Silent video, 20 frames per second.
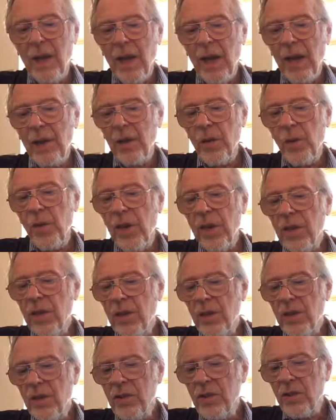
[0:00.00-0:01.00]
An
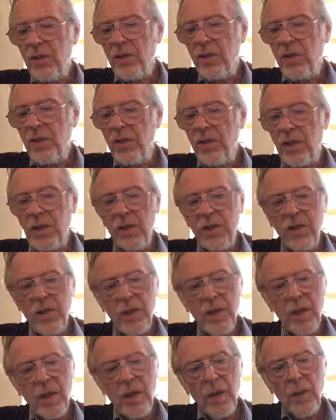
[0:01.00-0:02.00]
awakening such as
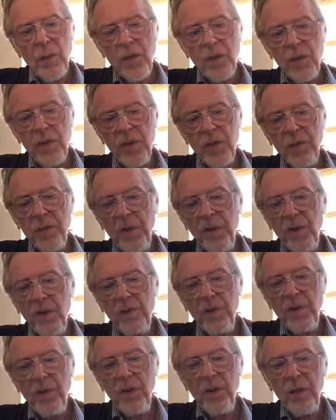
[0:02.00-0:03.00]
this, with
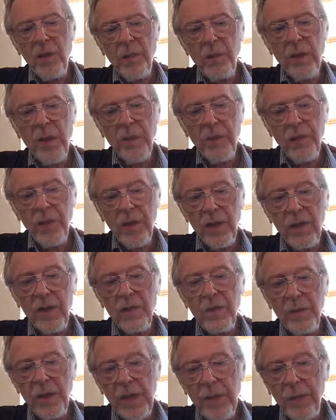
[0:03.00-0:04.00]
responsible populous
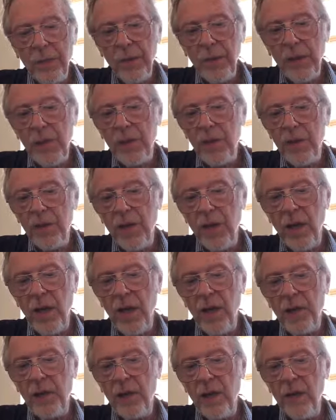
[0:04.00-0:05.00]
people in
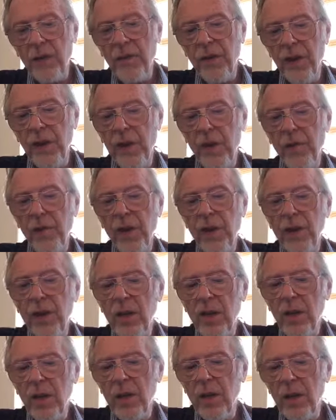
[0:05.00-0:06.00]
charge via
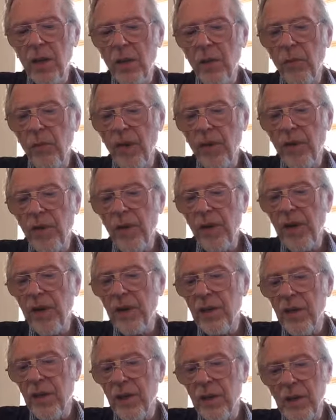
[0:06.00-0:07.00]
regular
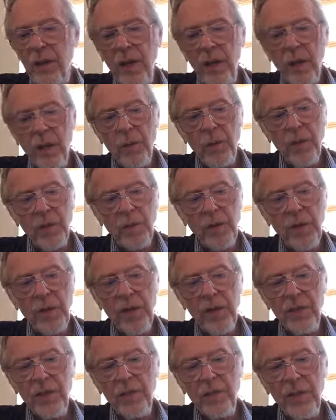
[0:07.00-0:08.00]
referenda, would
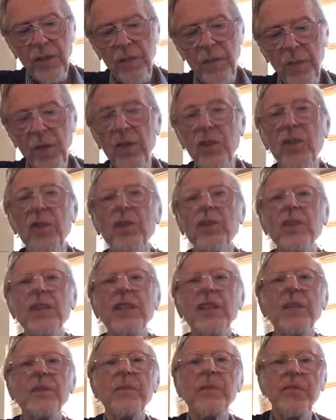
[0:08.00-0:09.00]
create a responsive
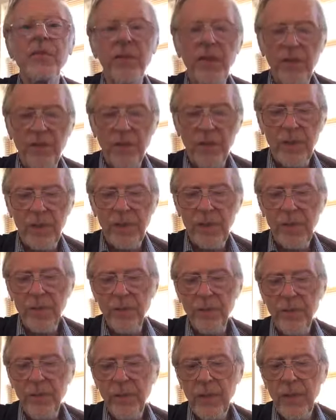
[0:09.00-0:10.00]
system of government.
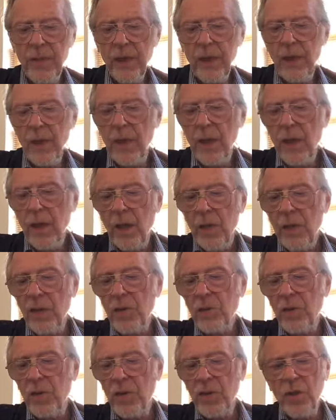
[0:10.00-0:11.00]

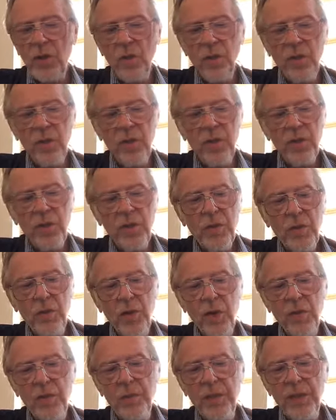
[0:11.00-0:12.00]
This would do wonders
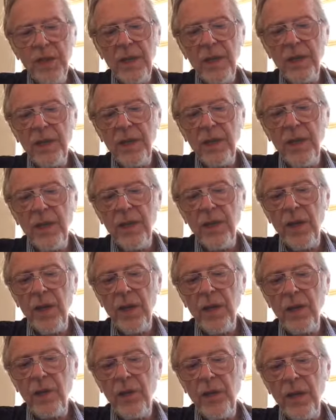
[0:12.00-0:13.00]
towards bringing together a
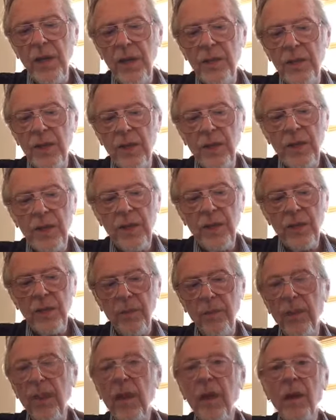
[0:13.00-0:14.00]
united
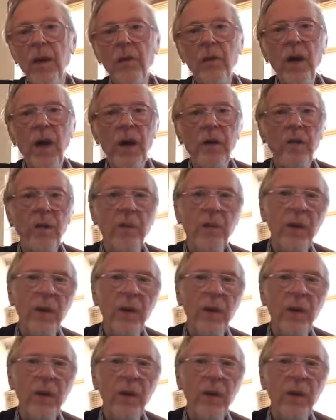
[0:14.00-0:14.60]
kingdom. Why, we